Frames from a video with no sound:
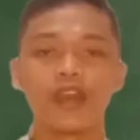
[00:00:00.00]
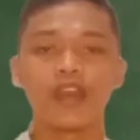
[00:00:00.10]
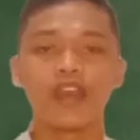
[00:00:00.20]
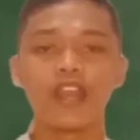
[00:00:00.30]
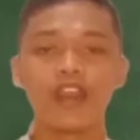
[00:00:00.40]

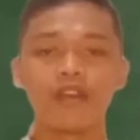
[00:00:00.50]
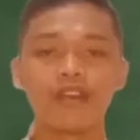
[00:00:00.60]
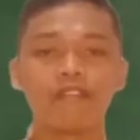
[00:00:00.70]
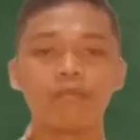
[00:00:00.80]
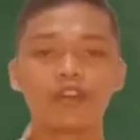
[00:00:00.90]
Hello
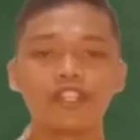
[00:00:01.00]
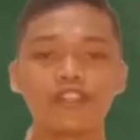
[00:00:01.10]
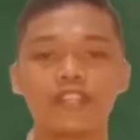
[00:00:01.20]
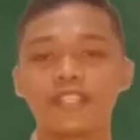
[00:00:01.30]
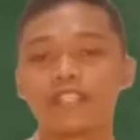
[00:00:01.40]
everybody,
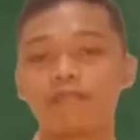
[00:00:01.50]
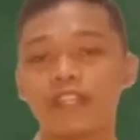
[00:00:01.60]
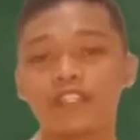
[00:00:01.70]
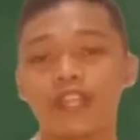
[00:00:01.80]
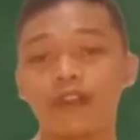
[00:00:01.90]
this is
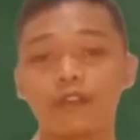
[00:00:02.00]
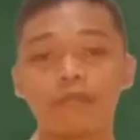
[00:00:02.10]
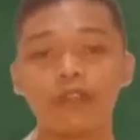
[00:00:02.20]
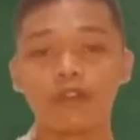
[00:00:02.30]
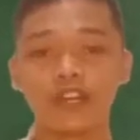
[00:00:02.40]

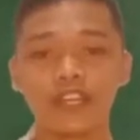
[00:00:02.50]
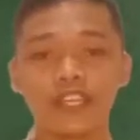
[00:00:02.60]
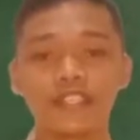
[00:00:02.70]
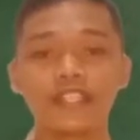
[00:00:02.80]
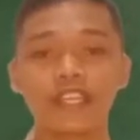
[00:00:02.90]
Malu-ay, a
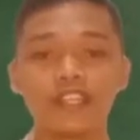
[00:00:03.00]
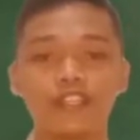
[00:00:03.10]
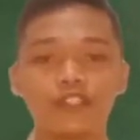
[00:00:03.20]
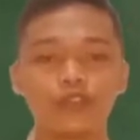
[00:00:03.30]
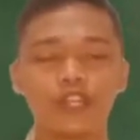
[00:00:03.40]
second year
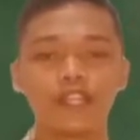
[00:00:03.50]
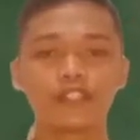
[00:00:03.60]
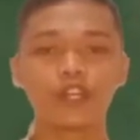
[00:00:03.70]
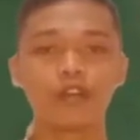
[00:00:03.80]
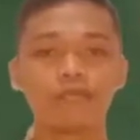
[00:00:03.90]
student
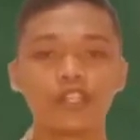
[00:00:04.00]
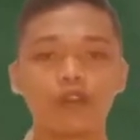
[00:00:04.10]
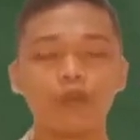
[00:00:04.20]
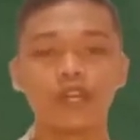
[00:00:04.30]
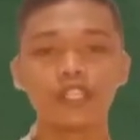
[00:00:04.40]
of Tagulwan